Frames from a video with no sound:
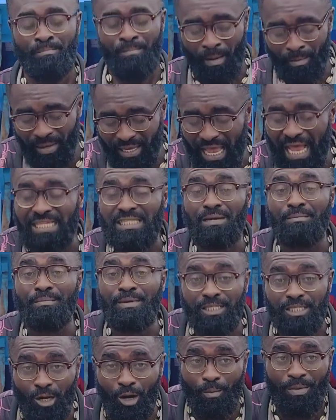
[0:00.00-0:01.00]
ma me ka se
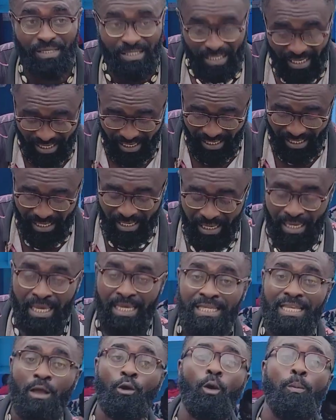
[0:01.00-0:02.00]
mbi chiro me se
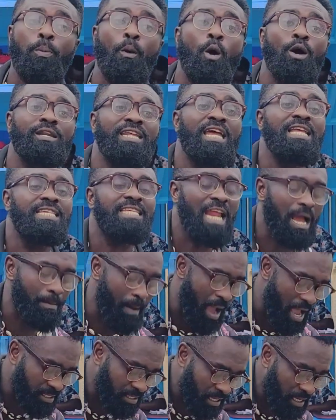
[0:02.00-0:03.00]
yakopon wa de
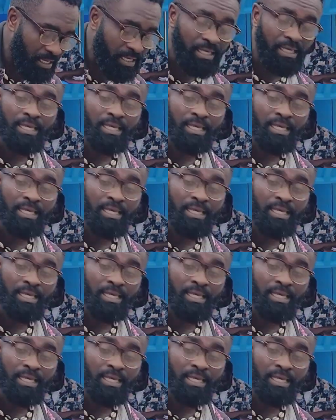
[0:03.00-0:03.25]
nyina ba ha se